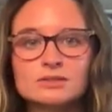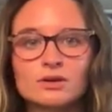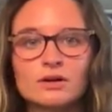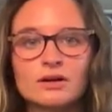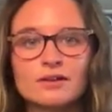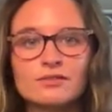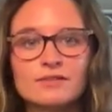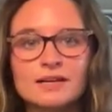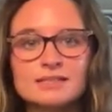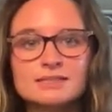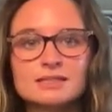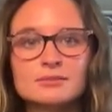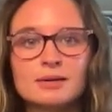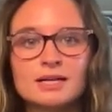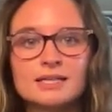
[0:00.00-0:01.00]
are
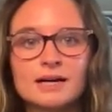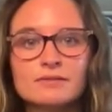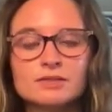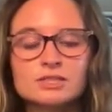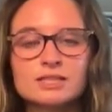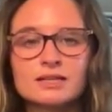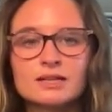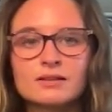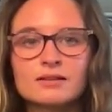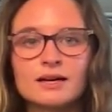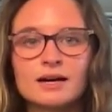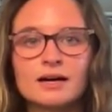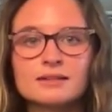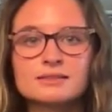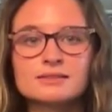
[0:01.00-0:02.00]
affected by
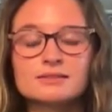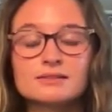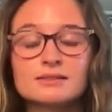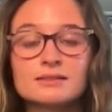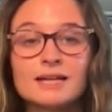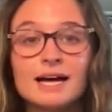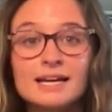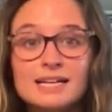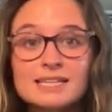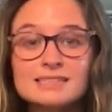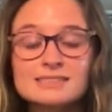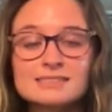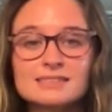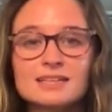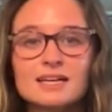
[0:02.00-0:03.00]

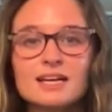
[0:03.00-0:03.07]
diverticulitis.